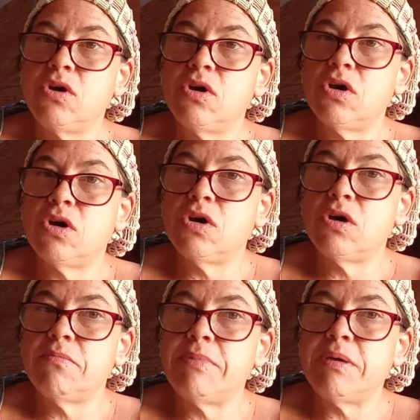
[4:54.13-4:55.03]

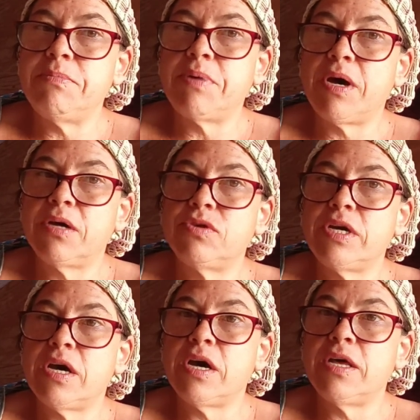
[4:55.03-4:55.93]
uh, maybe
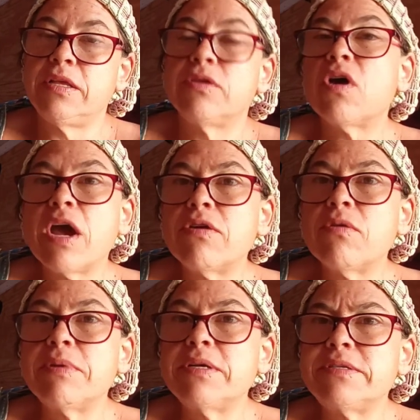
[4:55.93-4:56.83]
Padre Island, or I don't know.
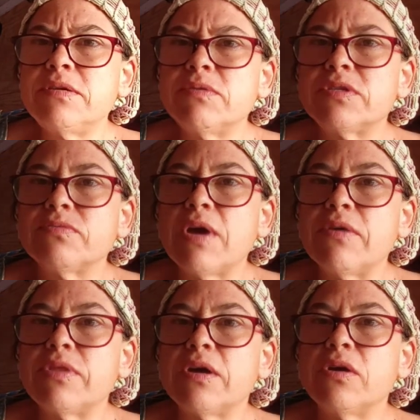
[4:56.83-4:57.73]
I'm gonna see what's
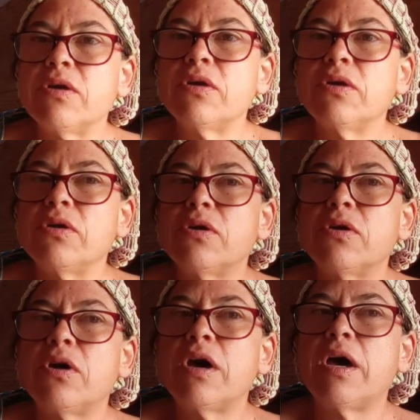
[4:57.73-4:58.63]
around there.
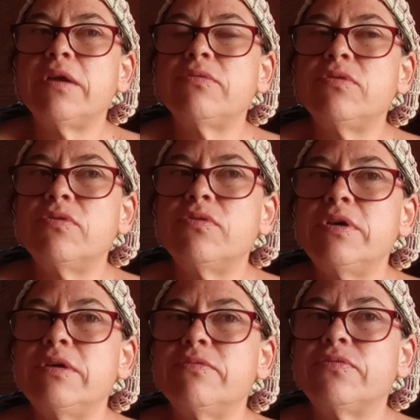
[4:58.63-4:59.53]
I, I don't know
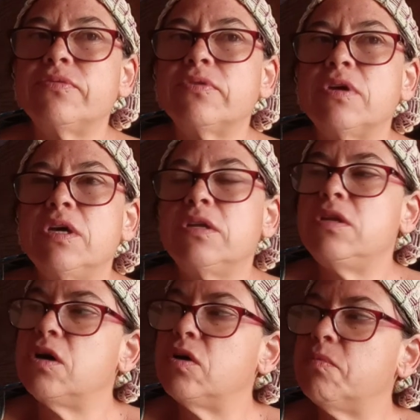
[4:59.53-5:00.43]
if
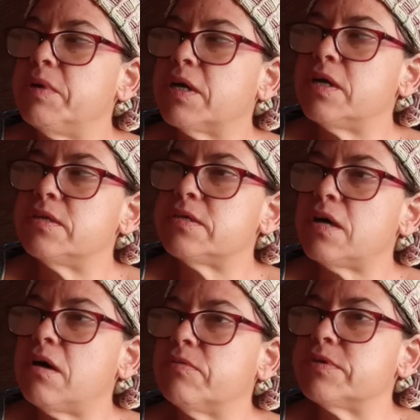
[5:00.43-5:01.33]
no, because
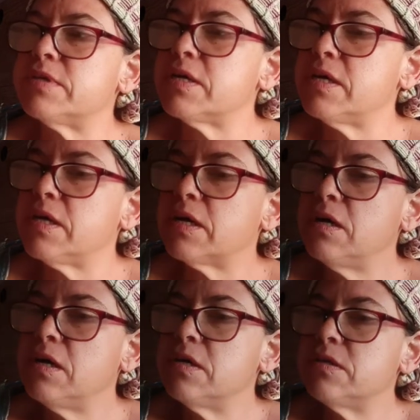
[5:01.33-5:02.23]
I was thinking.
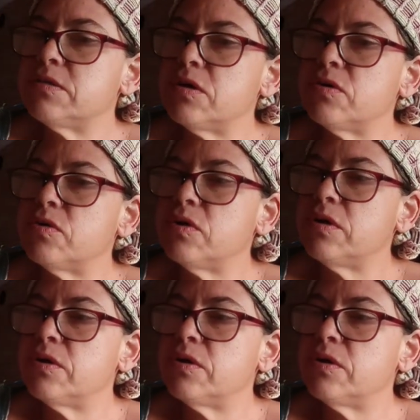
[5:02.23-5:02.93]
So